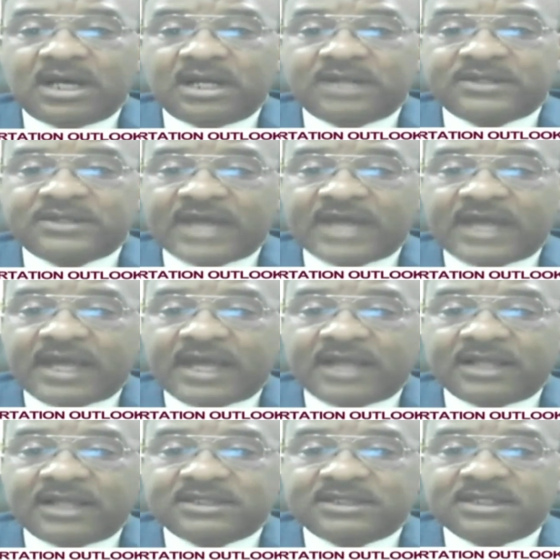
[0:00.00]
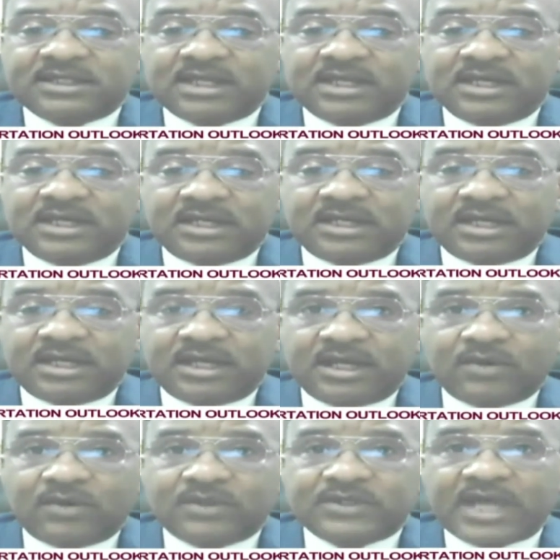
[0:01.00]
trials in
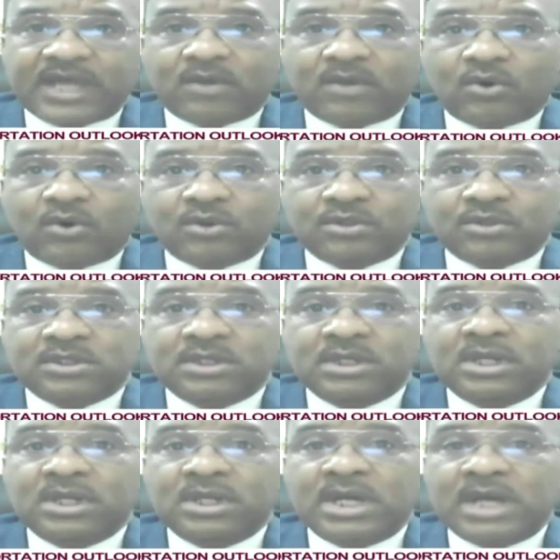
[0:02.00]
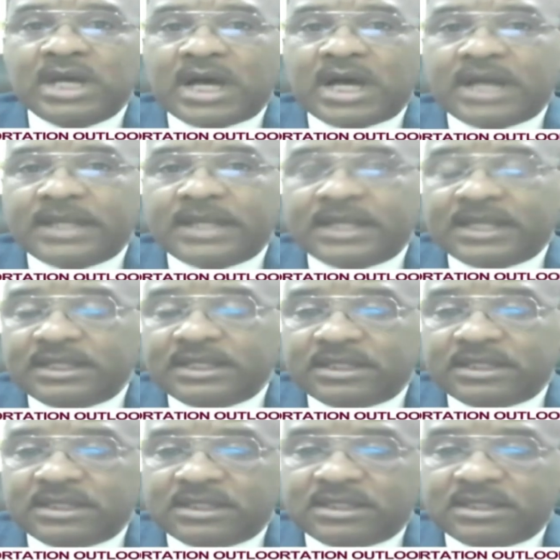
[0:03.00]
Lagos High Court, and then